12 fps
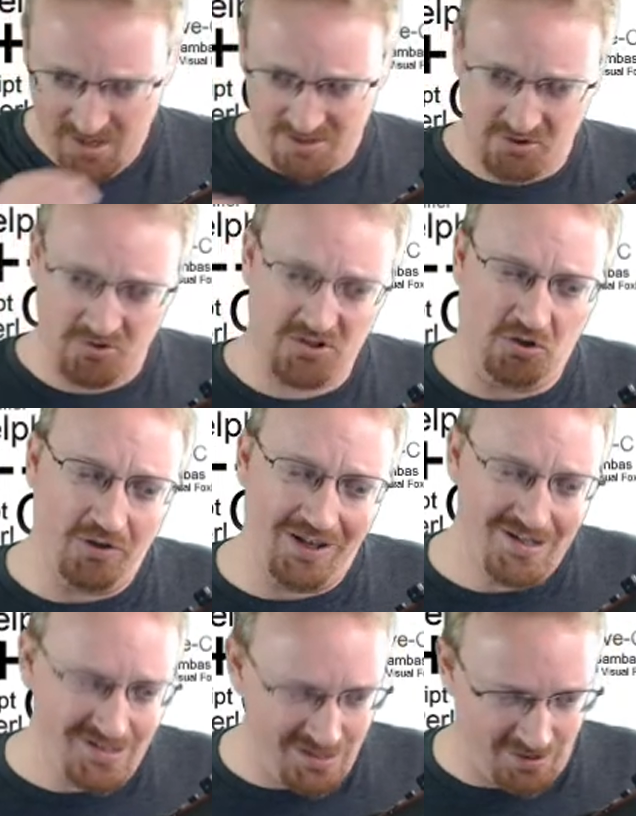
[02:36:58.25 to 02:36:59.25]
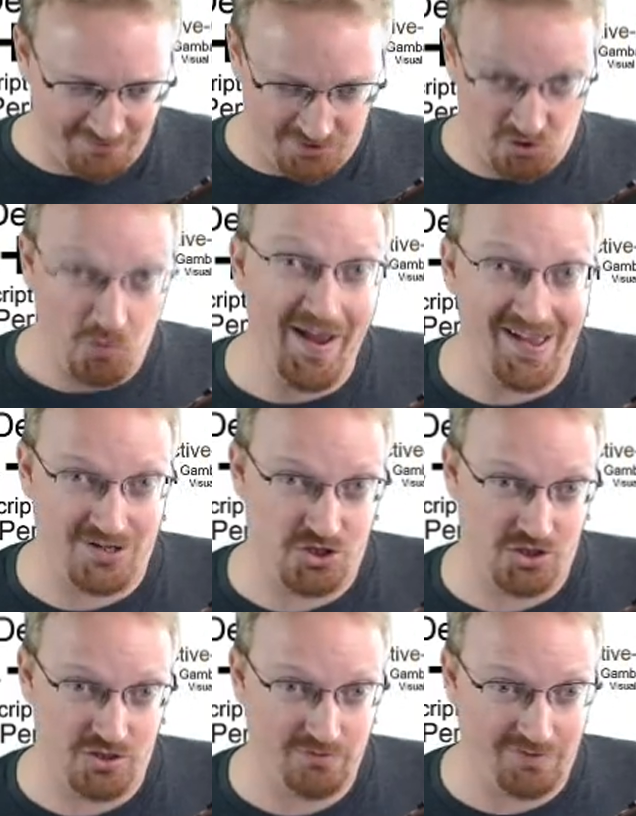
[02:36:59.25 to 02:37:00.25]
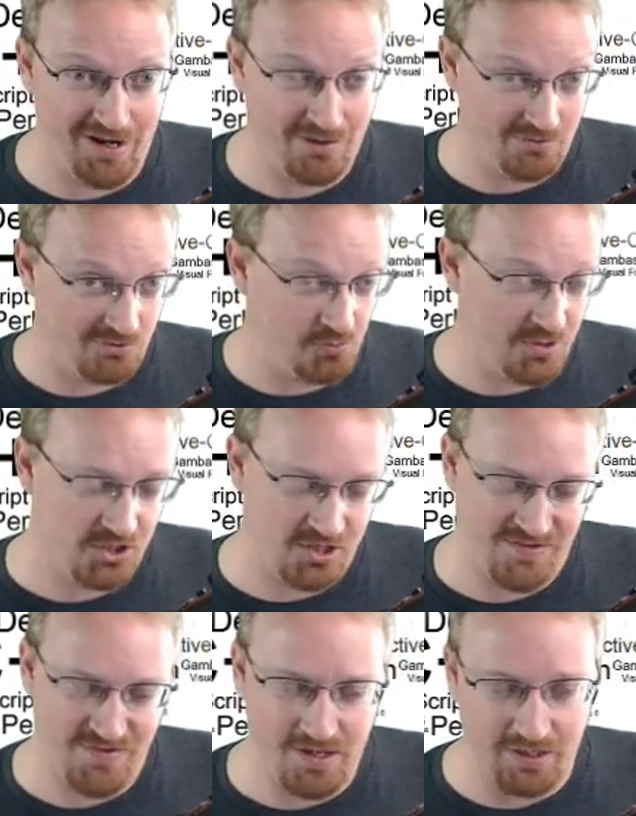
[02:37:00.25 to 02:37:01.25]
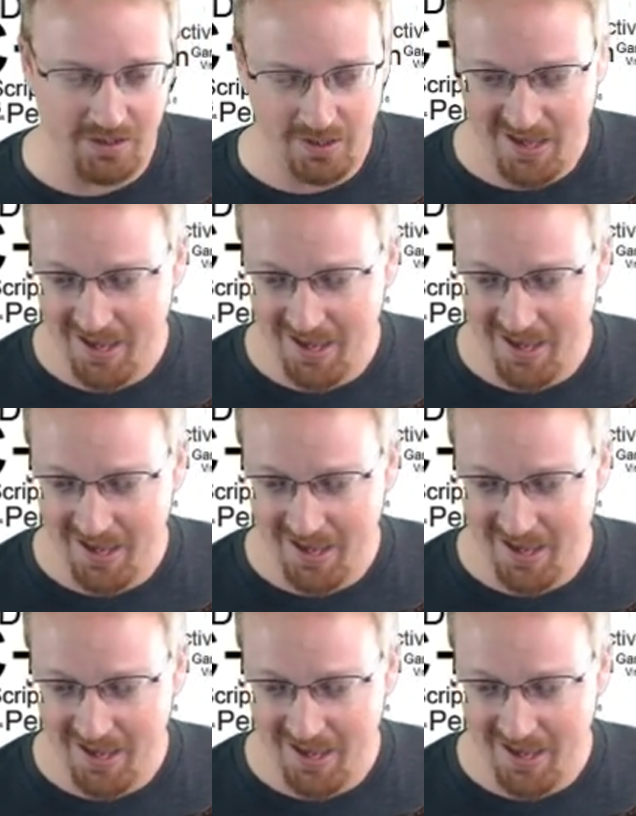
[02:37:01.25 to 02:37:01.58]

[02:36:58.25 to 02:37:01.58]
So this whole idea of Twitch, right? Twitch TV,